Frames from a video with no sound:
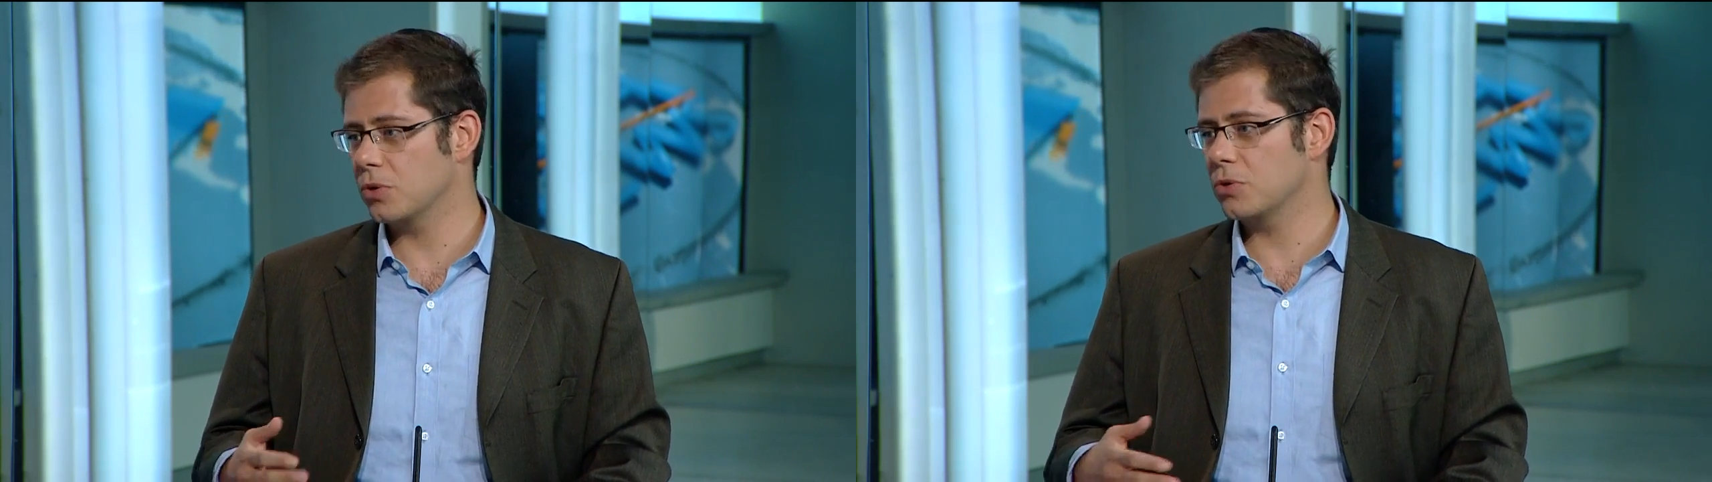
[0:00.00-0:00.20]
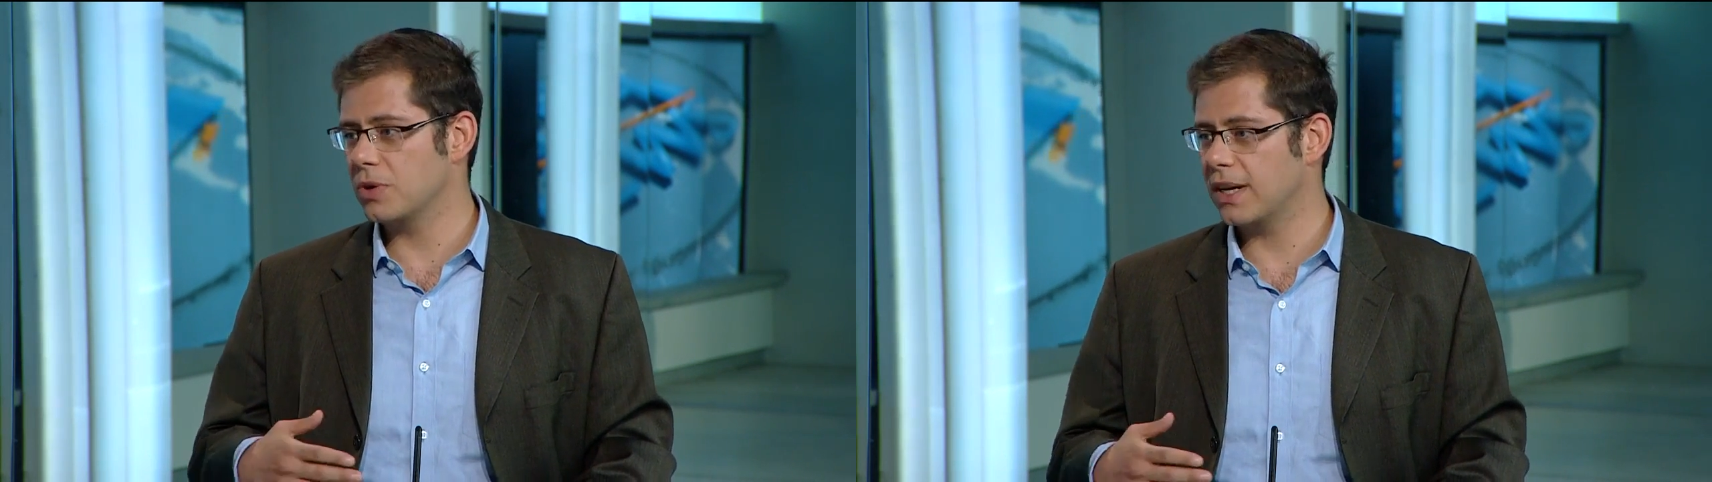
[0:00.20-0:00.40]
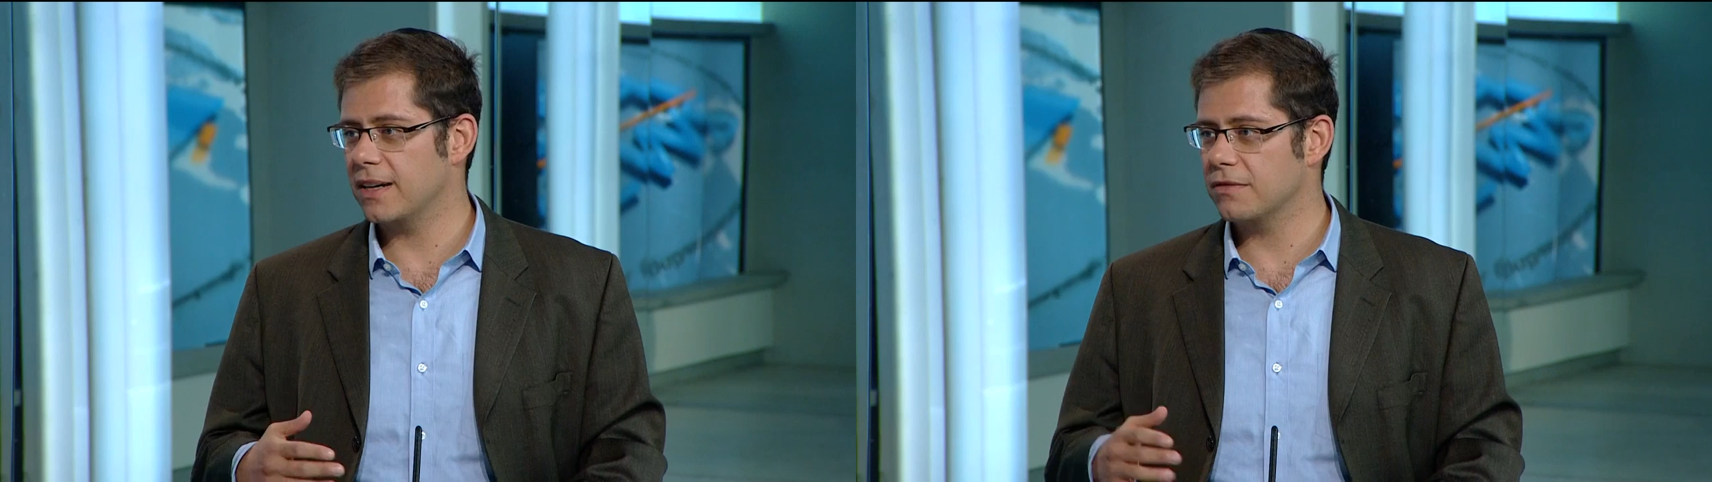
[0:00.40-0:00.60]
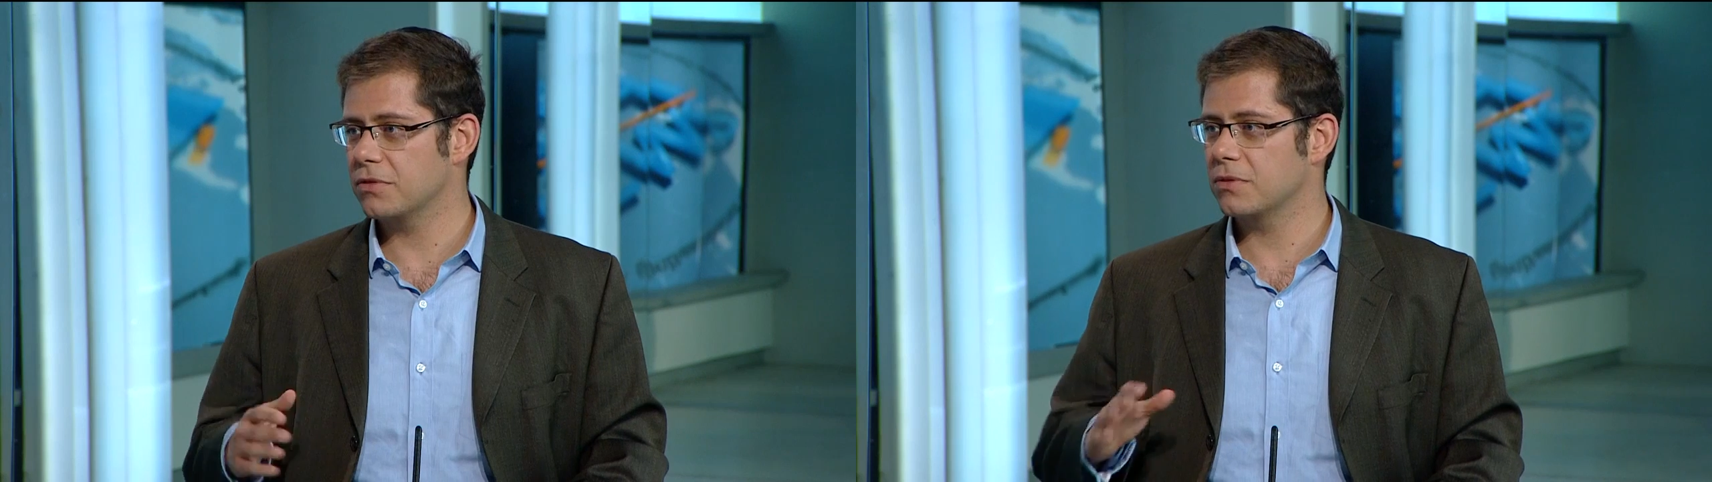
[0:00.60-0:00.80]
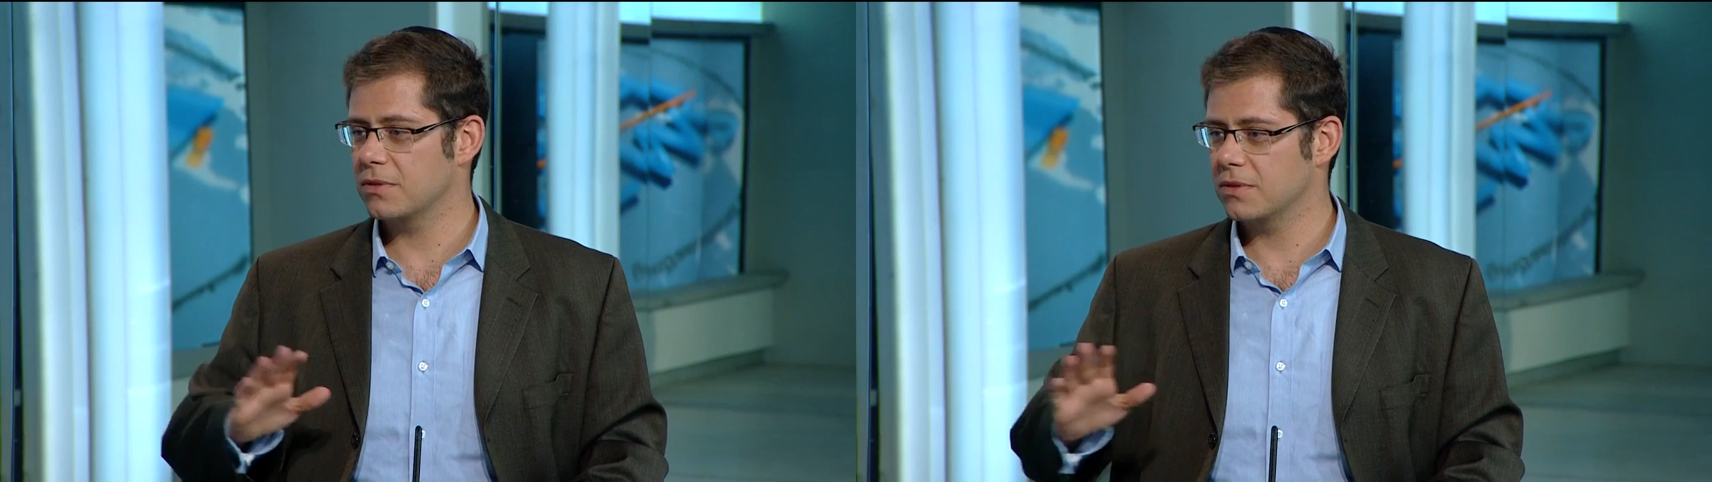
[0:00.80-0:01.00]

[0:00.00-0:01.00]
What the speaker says: order to have